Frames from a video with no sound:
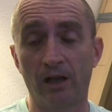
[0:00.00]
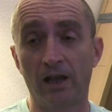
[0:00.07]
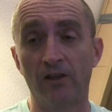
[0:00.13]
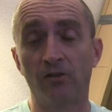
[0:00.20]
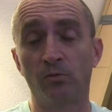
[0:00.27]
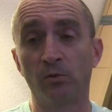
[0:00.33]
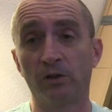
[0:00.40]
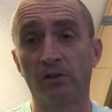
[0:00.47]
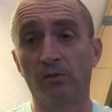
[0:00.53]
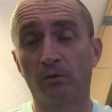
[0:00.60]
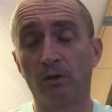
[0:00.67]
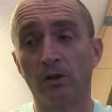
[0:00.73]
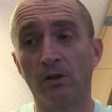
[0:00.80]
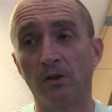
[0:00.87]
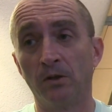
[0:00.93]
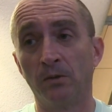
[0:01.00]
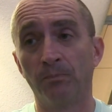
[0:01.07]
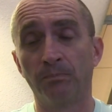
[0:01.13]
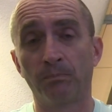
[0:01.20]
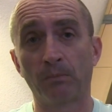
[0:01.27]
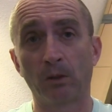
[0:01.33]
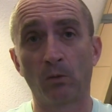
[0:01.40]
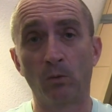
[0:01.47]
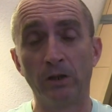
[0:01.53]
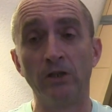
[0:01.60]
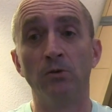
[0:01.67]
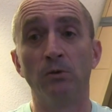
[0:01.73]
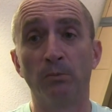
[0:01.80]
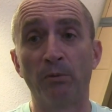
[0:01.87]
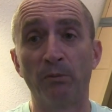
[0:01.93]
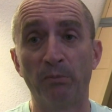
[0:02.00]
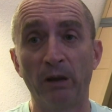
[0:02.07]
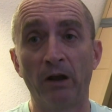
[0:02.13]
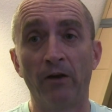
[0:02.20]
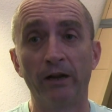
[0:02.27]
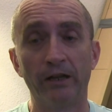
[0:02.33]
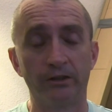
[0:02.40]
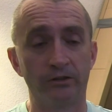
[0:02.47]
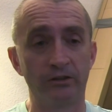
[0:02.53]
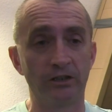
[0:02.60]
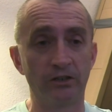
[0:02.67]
as with when you were preparing it.